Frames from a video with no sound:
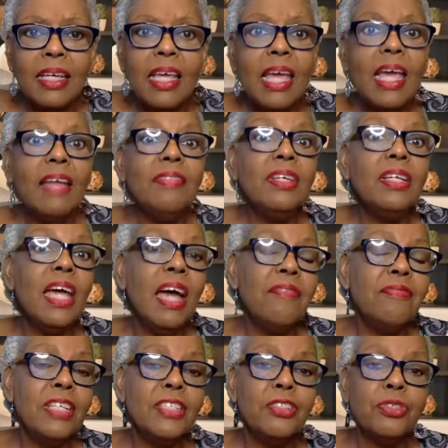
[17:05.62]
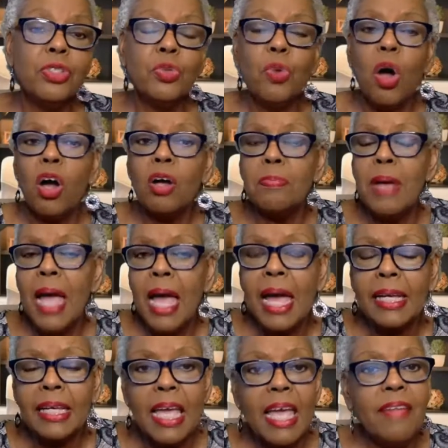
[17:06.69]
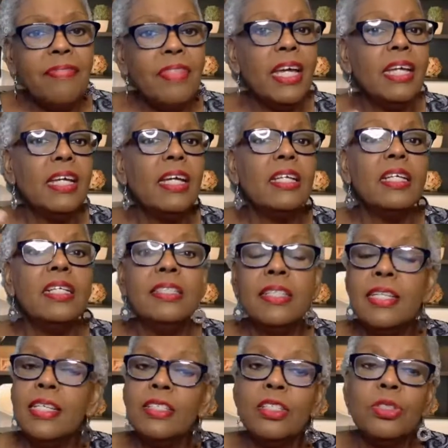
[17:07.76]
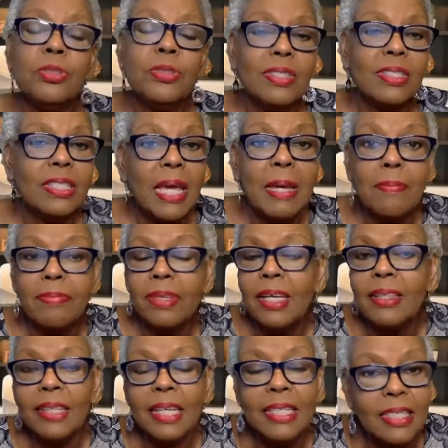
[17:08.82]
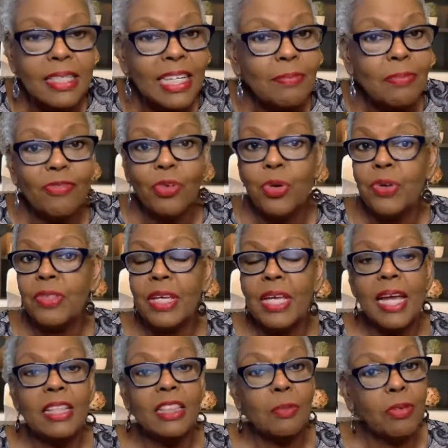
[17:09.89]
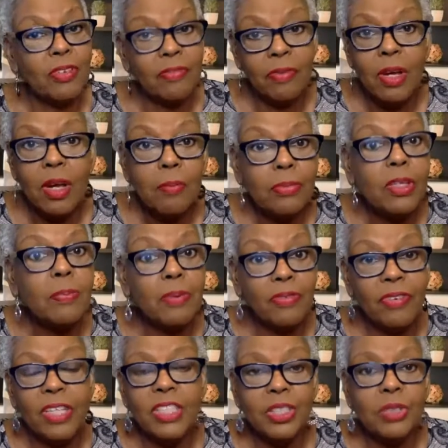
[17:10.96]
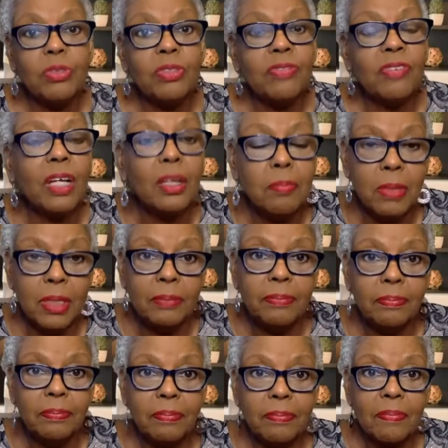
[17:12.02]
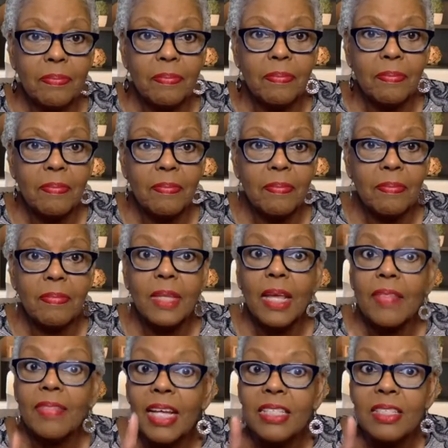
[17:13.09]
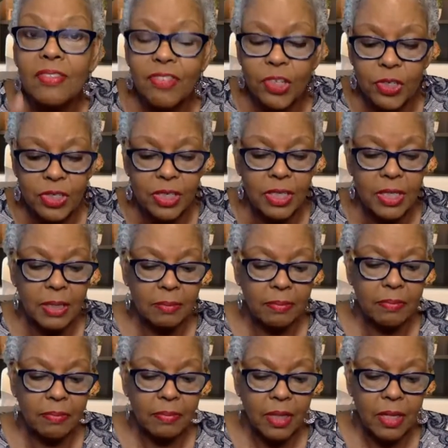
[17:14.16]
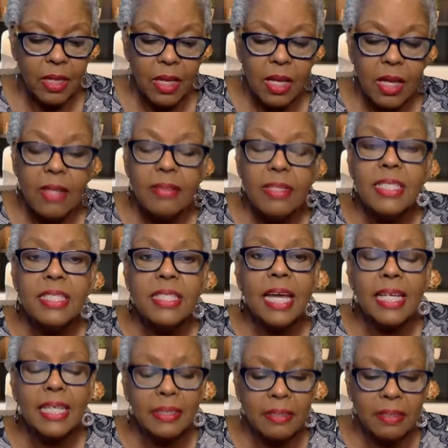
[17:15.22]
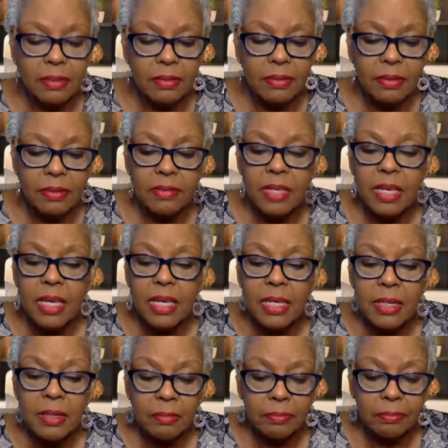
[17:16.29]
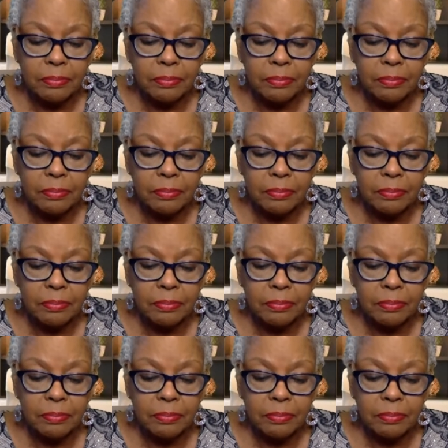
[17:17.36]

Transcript: and then have teachers to walk back and they continue to do the same thing they did before they had the professional development. That's the first thing. The second thing